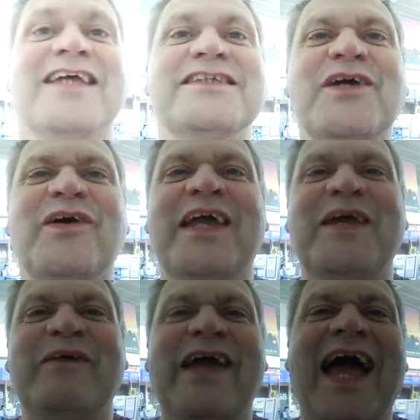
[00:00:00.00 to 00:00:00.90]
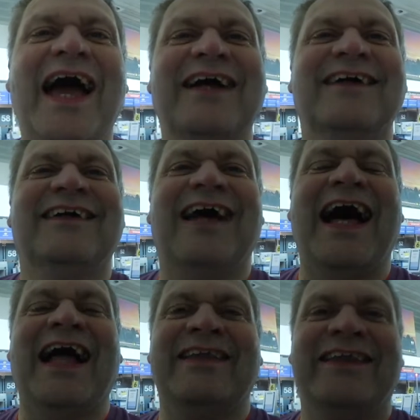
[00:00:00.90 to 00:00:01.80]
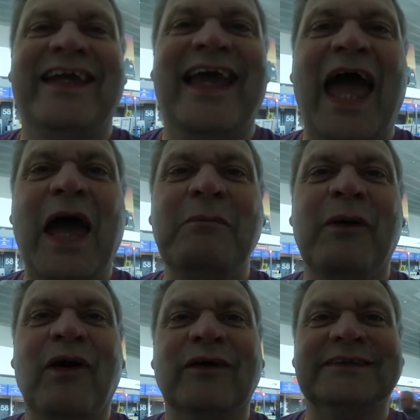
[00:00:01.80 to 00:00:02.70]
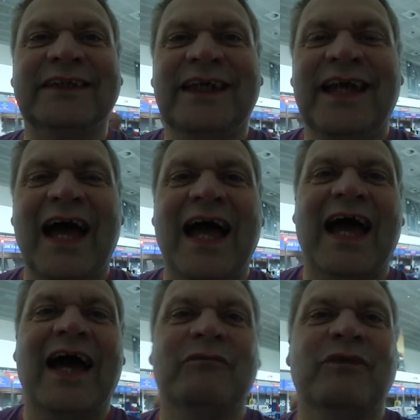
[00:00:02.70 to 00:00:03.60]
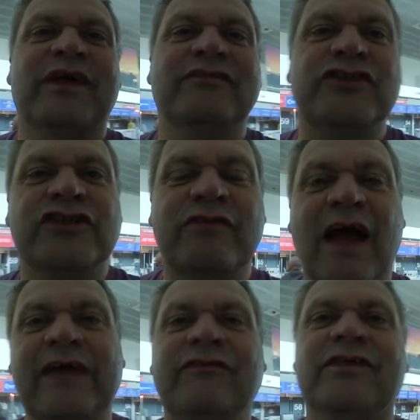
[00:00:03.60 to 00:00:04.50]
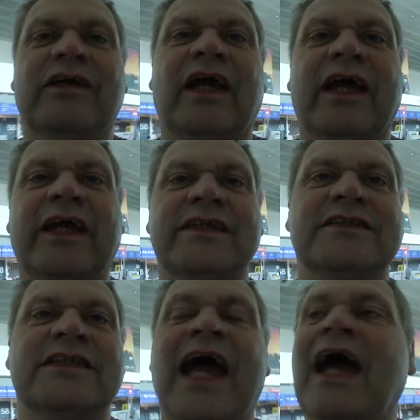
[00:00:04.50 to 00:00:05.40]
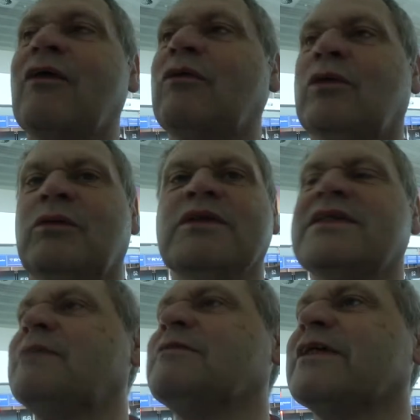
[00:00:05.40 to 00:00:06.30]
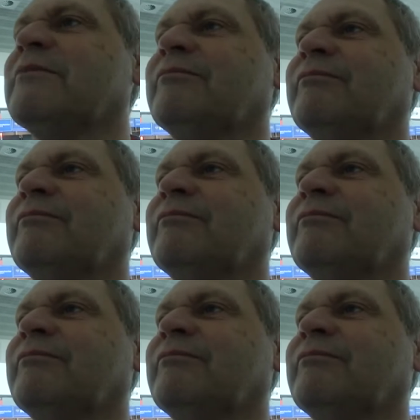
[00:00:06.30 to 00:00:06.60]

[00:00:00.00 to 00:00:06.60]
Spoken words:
So here we are at the airport. We've just arrived. It's now, what time is it?